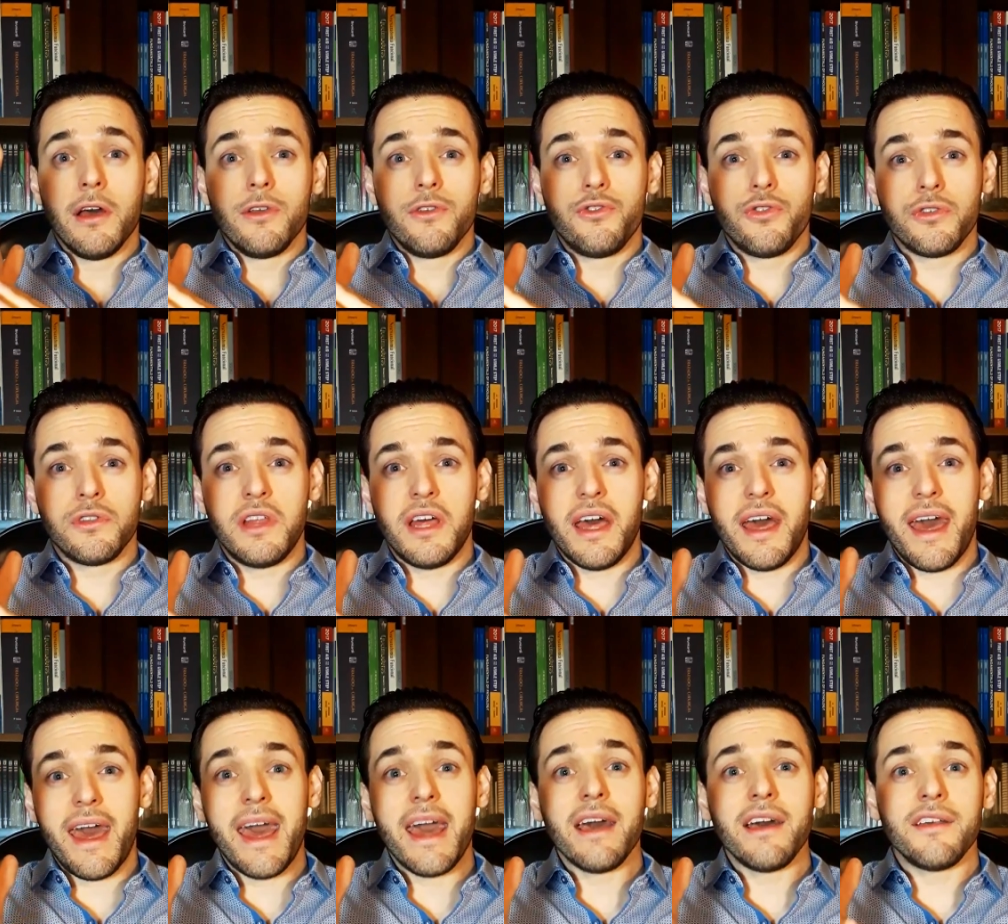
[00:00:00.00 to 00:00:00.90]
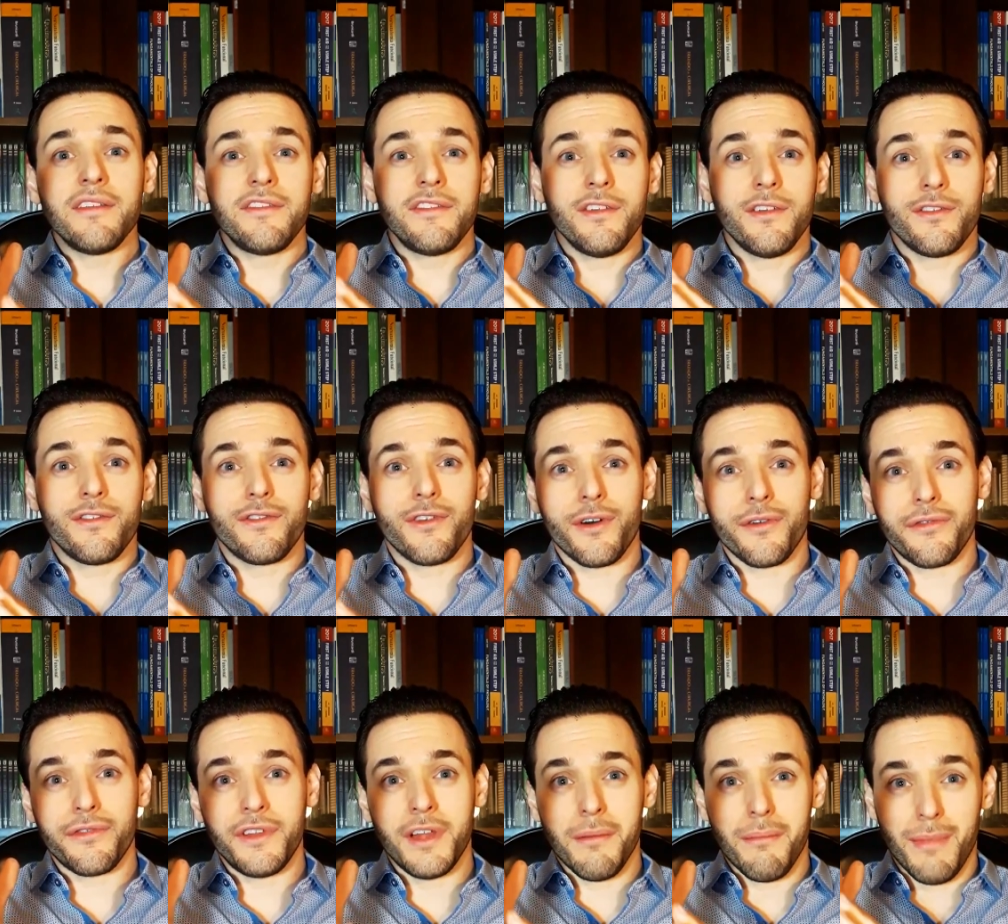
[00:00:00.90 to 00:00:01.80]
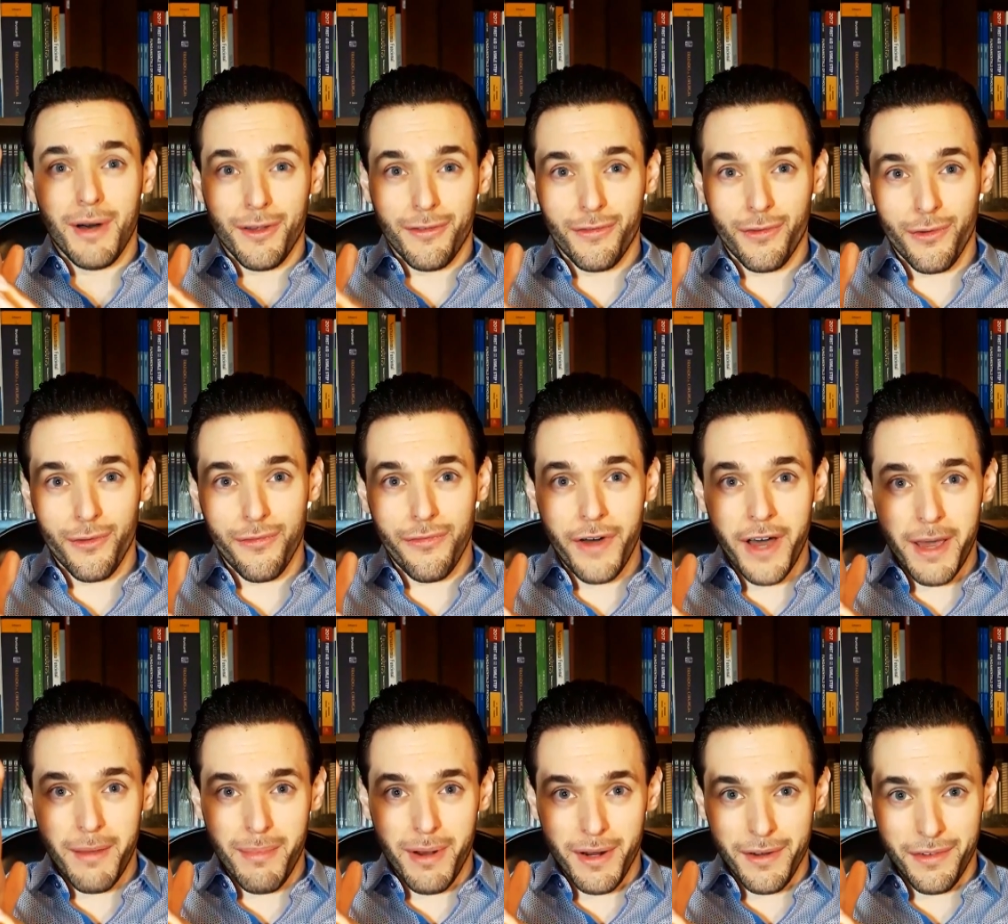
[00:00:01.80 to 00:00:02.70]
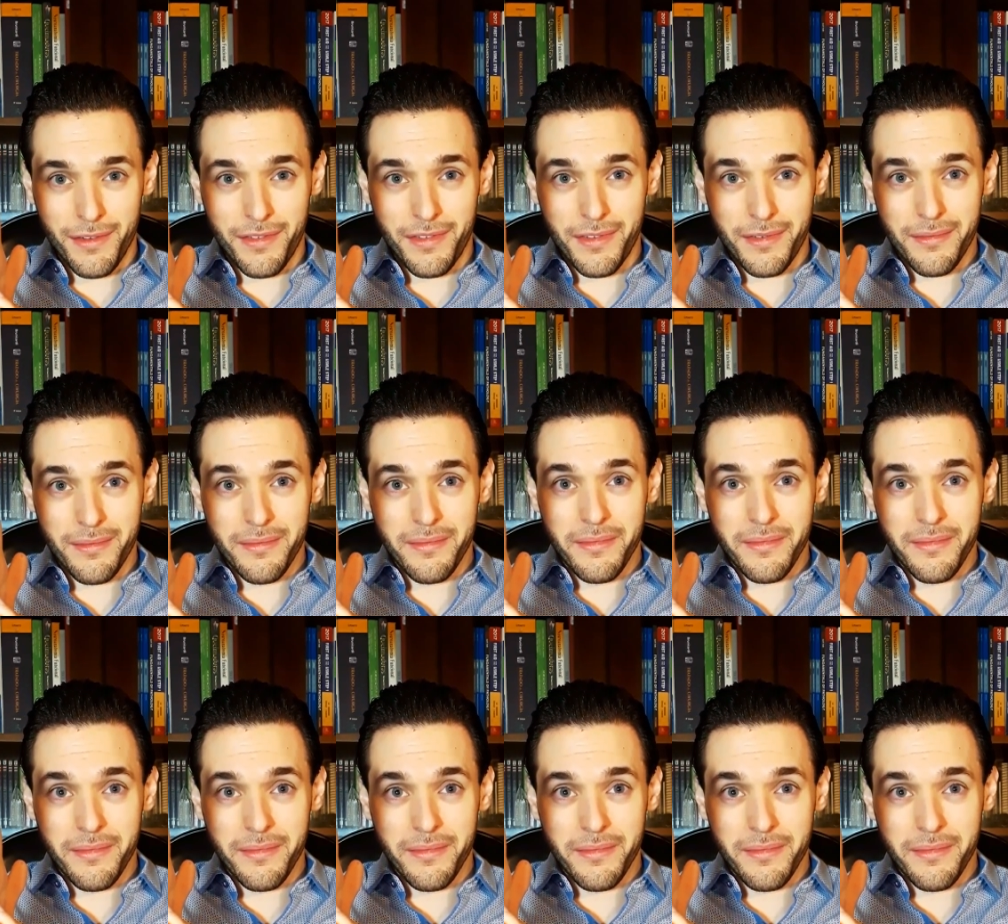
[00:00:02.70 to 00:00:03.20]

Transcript: to the axis of the muscle fibers.